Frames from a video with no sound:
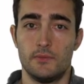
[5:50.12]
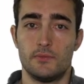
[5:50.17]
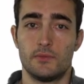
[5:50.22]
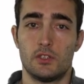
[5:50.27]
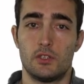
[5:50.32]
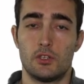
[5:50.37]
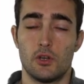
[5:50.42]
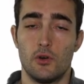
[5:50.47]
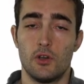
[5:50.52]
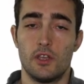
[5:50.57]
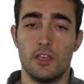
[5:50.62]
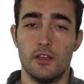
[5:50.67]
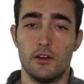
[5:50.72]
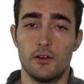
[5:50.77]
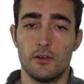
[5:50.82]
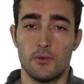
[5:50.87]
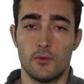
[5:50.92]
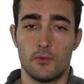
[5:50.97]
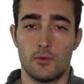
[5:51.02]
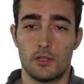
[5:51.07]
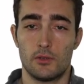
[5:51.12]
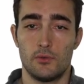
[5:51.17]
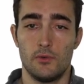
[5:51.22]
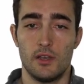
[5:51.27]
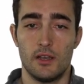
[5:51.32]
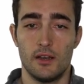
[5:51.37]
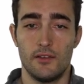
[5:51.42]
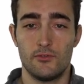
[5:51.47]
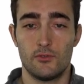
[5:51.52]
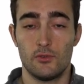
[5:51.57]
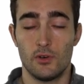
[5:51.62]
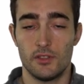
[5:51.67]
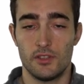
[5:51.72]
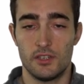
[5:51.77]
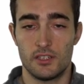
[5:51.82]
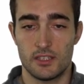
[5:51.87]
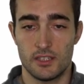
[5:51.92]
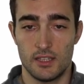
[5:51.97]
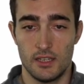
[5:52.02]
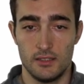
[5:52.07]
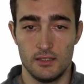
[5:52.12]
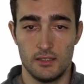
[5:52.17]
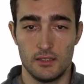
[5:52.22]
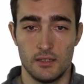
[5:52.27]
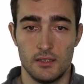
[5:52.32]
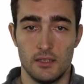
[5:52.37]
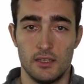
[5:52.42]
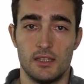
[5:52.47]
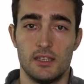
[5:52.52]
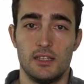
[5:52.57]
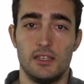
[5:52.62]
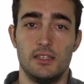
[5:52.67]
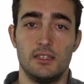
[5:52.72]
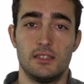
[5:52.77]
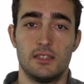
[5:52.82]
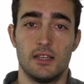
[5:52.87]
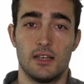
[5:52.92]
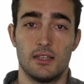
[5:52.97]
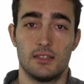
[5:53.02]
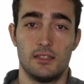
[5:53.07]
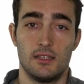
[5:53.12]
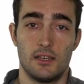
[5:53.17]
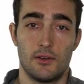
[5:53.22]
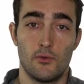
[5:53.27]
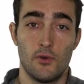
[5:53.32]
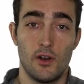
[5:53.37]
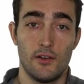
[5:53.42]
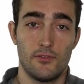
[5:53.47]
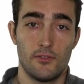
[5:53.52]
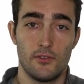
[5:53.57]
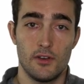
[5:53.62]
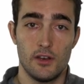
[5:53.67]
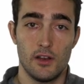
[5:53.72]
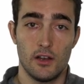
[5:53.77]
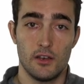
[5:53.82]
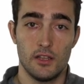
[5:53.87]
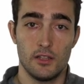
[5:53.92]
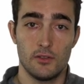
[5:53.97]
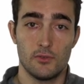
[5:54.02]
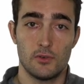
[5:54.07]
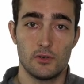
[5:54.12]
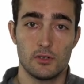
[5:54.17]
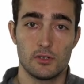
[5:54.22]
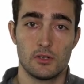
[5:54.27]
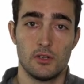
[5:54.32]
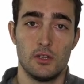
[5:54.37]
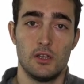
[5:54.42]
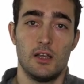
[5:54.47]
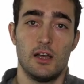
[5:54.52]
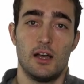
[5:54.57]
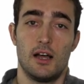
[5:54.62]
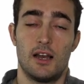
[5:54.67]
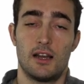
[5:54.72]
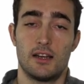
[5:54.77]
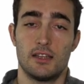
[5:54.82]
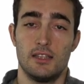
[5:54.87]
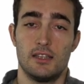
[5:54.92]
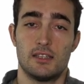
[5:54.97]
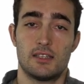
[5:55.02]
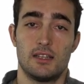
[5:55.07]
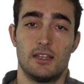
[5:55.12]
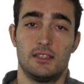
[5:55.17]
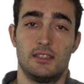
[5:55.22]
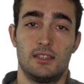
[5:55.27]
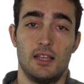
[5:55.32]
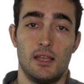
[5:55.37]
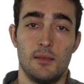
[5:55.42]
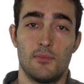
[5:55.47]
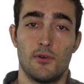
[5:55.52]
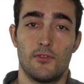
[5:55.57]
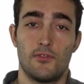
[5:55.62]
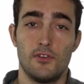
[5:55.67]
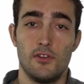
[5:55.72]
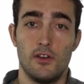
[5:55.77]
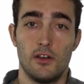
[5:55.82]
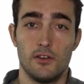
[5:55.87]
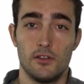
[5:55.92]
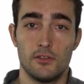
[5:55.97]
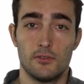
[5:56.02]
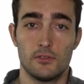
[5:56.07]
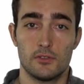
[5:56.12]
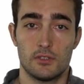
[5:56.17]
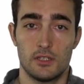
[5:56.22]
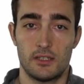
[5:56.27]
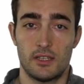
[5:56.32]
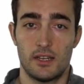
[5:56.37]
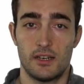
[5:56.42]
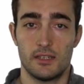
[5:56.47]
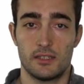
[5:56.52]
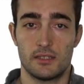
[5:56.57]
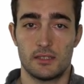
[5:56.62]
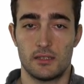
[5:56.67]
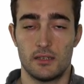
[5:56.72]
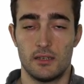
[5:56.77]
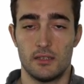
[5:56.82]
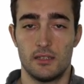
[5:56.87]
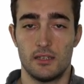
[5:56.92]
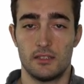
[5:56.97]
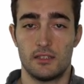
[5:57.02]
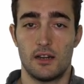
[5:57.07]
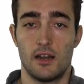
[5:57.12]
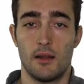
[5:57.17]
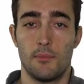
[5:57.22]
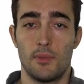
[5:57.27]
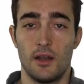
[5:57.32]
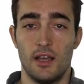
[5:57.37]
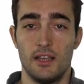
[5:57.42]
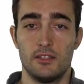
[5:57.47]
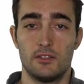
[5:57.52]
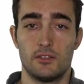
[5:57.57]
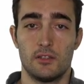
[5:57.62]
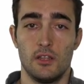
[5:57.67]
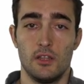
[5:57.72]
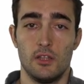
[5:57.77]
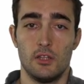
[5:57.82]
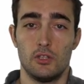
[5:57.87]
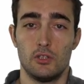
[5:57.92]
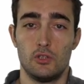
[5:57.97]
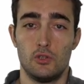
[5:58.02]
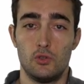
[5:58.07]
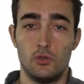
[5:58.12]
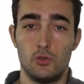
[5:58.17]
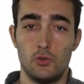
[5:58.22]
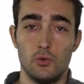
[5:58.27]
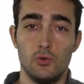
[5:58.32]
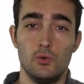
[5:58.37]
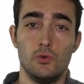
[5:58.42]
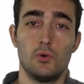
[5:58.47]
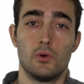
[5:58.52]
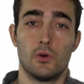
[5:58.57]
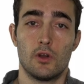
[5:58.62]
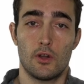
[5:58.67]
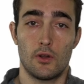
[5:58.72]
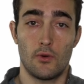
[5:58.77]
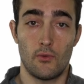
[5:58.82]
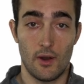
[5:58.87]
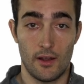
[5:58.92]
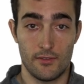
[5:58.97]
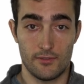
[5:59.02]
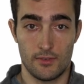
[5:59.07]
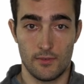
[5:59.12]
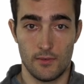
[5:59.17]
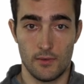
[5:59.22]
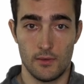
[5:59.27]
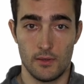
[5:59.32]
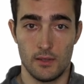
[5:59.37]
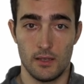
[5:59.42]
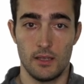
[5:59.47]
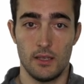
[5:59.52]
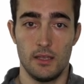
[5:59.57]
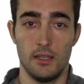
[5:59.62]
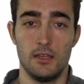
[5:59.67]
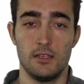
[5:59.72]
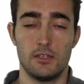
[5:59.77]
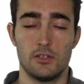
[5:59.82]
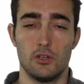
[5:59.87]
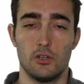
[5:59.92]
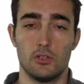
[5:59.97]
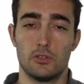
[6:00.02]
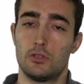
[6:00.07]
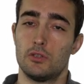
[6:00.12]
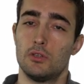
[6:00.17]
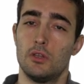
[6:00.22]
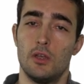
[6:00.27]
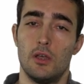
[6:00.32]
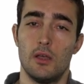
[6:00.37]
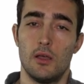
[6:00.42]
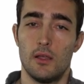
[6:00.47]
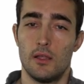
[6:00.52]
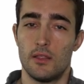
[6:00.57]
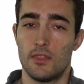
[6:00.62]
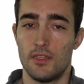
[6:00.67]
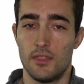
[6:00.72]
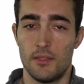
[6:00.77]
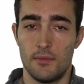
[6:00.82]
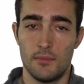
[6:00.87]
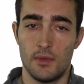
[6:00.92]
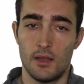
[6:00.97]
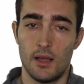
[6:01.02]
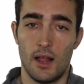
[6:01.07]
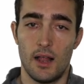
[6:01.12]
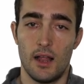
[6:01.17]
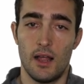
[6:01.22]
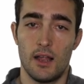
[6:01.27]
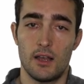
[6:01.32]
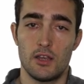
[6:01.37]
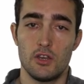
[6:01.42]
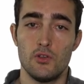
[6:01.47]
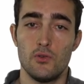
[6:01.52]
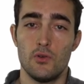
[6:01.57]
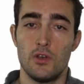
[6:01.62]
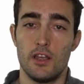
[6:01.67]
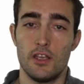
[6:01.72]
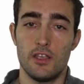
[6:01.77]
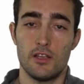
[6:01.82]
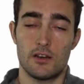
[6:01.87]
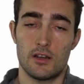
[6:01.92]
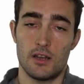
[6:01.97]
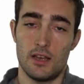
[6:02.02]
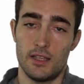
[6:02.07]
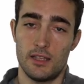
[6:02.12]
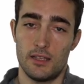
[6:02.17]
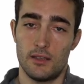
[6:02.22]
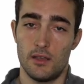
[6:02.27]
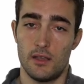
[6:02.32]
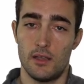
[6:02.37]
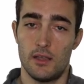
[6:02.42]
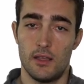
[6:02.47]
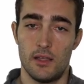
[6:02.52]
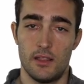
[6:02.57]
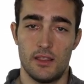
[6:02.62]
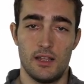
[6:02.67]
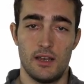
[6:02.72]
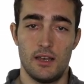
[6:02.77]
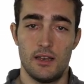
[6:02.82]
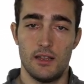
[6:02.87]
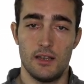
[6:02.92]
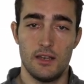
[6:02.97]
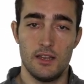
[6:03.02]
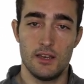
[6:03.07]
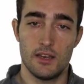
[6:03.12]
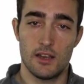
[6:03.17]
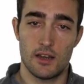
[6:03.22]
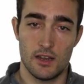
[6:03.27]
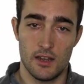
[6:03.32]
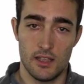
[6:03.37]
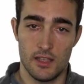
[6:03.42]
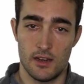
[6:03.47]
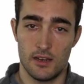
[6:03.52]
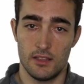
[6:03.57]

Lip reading: So here, what we have to understand is that the graph neural networks are just a type of neural network that are applied to graph. It is not a new layer like the linear layer